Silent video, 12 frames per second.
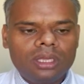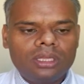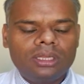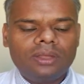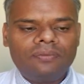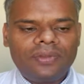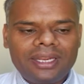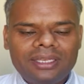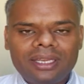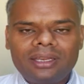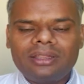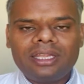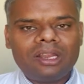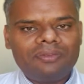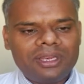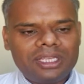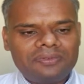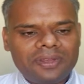There are
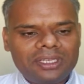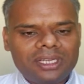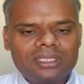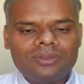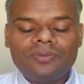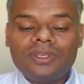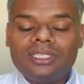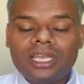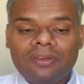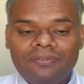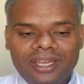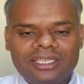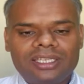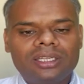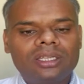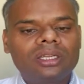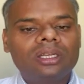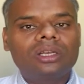various factors which affect
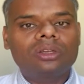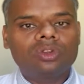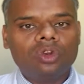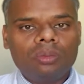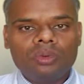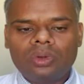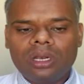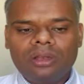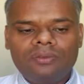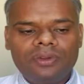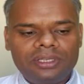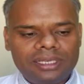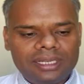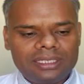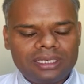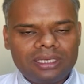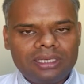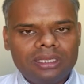glomerular
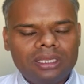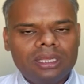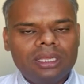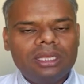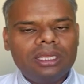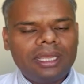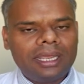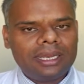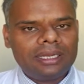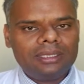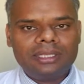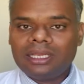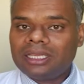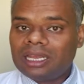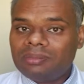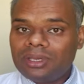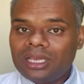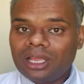filtration, and there
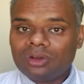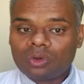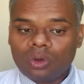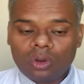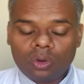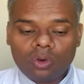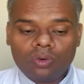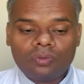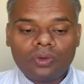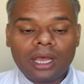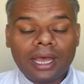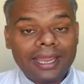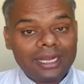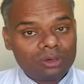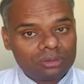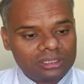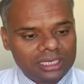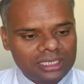can be a role of
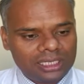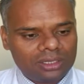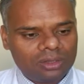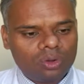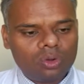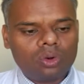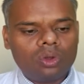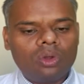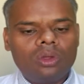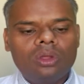hydrostatic or